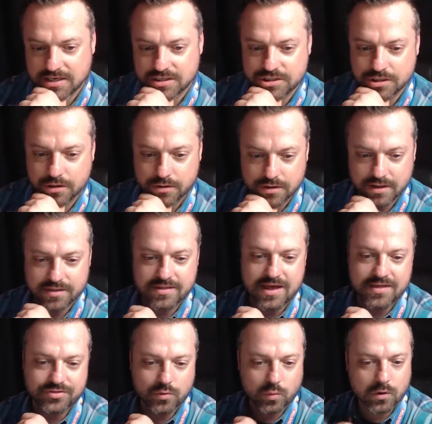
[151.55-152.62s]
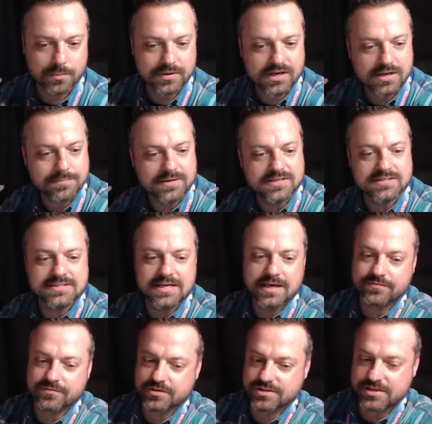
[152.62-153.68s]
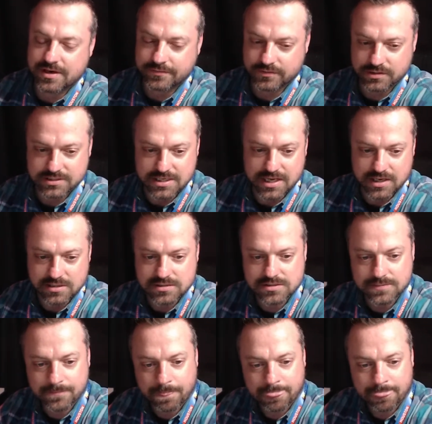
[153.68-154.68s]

showed that the woman had been dead for several days